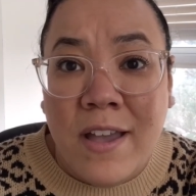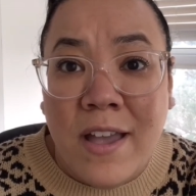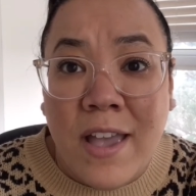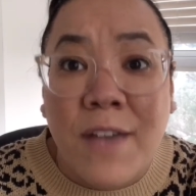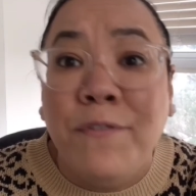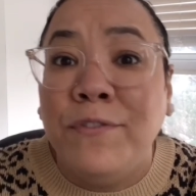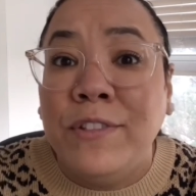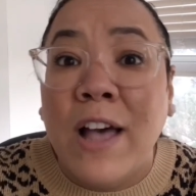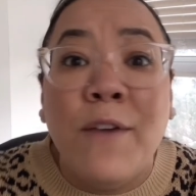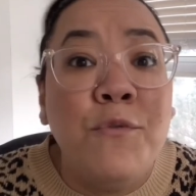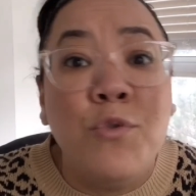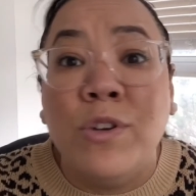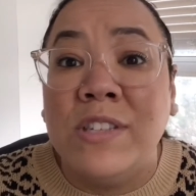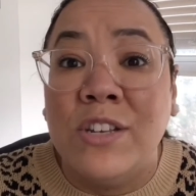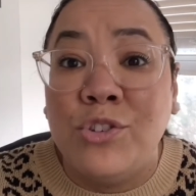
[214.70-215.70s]
If
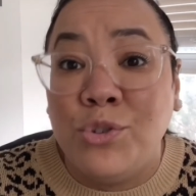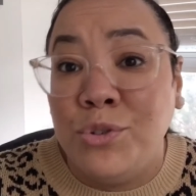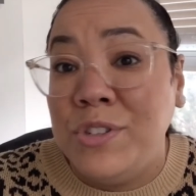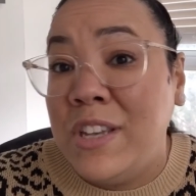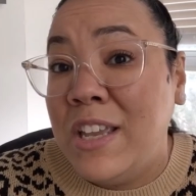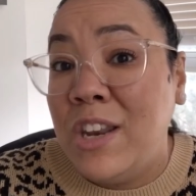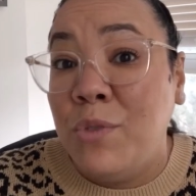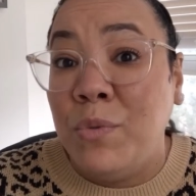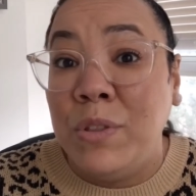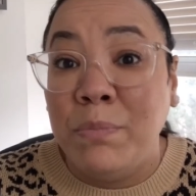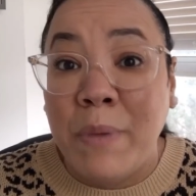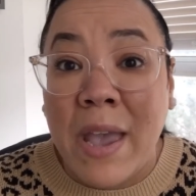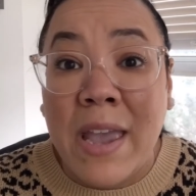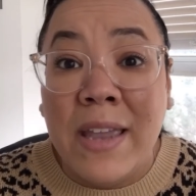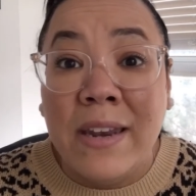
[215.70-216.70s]
love was associated with
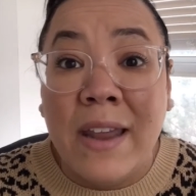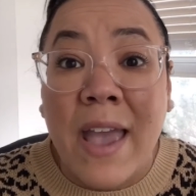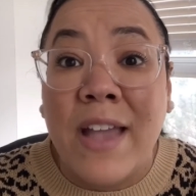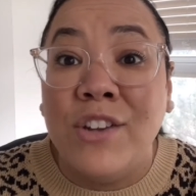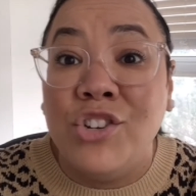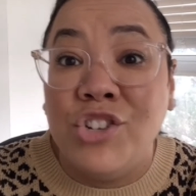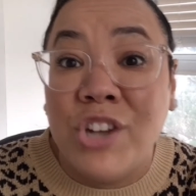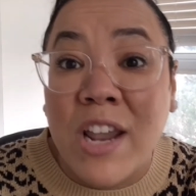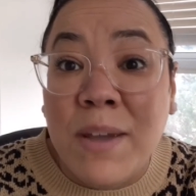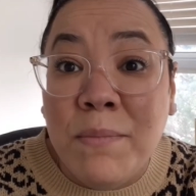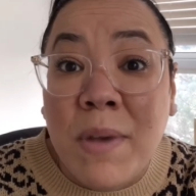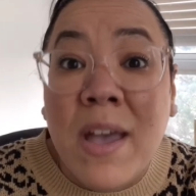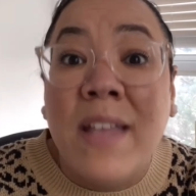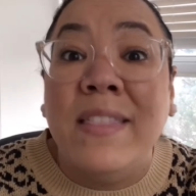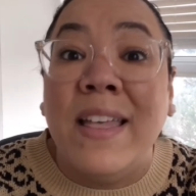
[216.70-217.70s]
pain and
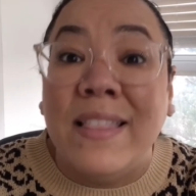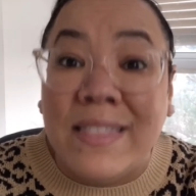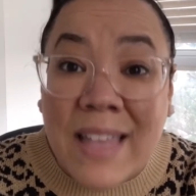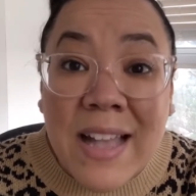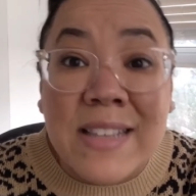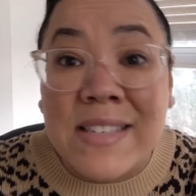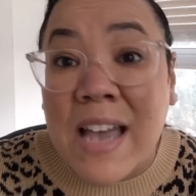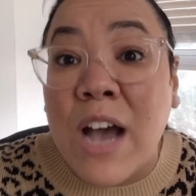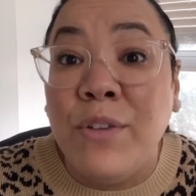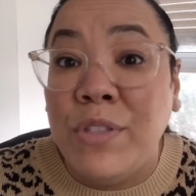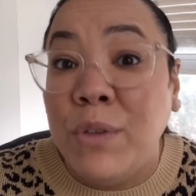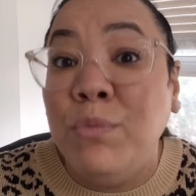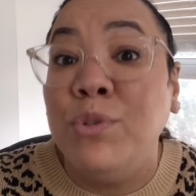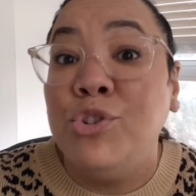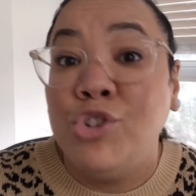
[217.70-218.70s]
shame, then that's how
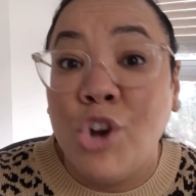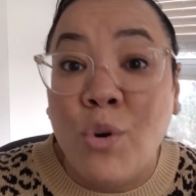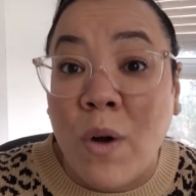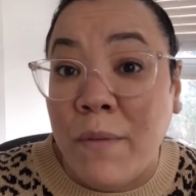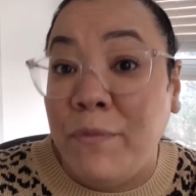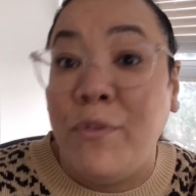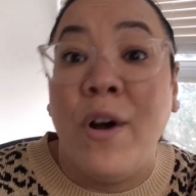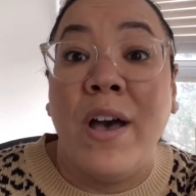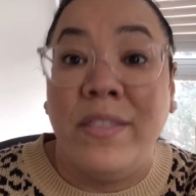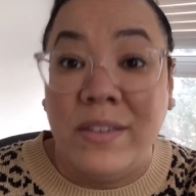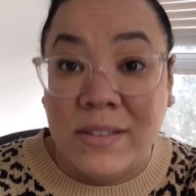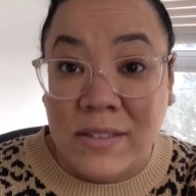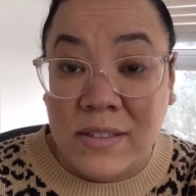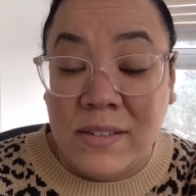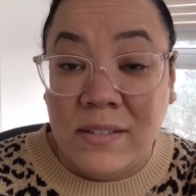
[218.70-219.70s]
they will show up for
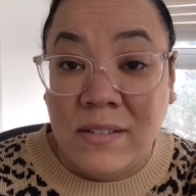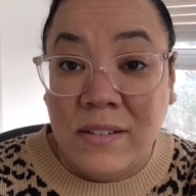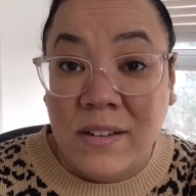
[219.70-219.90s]
others.